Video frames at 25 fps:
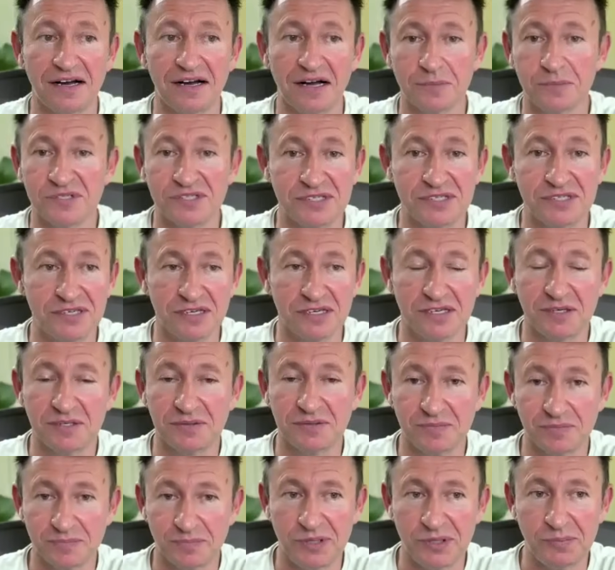seeing
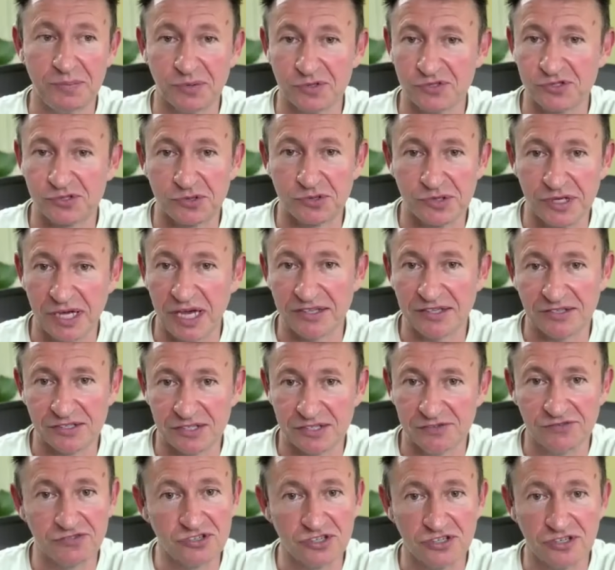people's
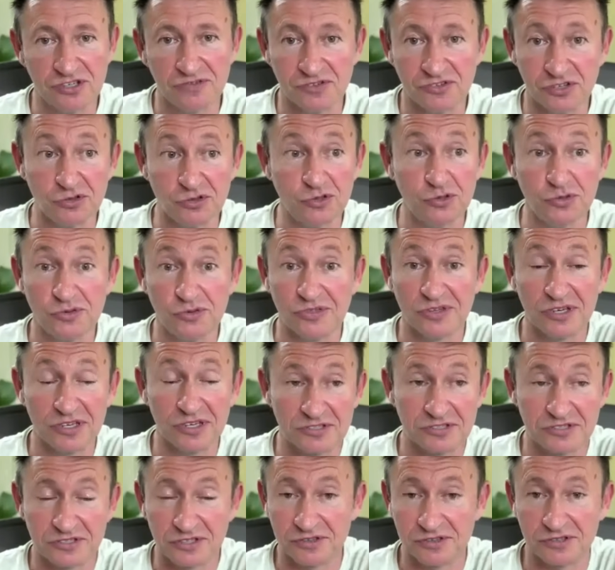creativity of the new things
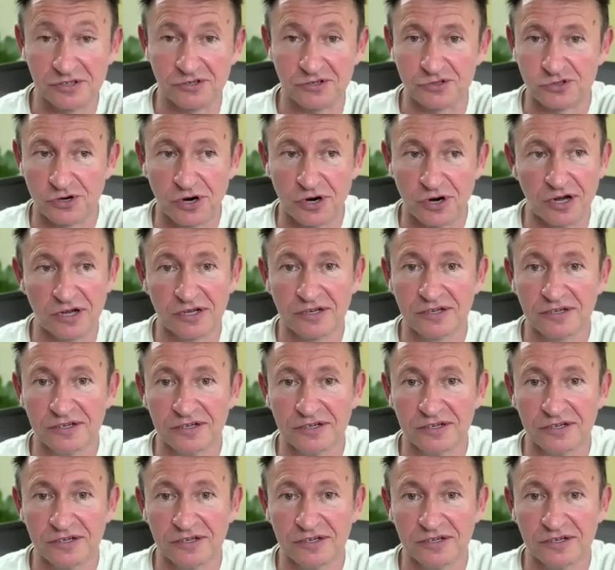that they're trying